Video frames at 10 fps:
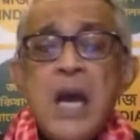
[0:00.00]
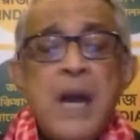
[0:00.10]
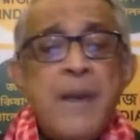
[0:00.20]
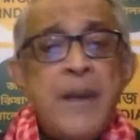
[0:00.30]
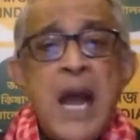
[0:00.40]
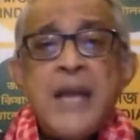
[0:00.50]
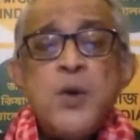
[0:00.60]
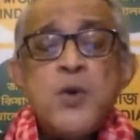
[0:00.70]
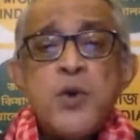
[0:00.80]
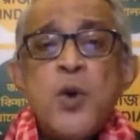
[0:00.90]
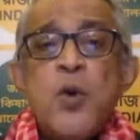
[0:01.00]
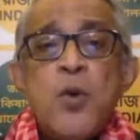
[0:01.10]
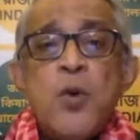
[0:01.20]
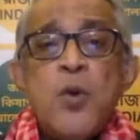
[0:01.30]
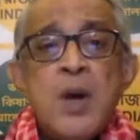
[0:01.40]
I mean, I don't
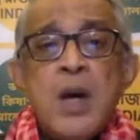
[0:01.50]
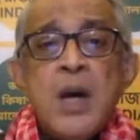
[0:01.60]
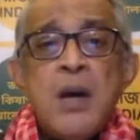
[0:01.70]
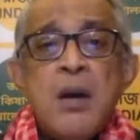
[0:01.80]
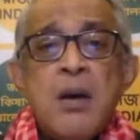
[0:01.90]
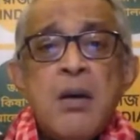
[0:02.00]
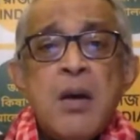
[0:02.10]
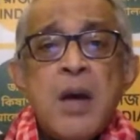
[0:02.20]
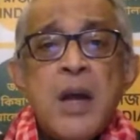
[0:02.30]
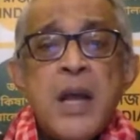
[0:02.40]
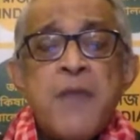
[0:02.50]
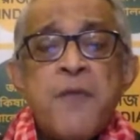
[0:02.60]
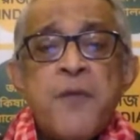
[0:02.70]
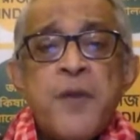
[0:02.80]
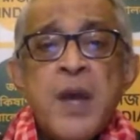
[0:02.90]
know if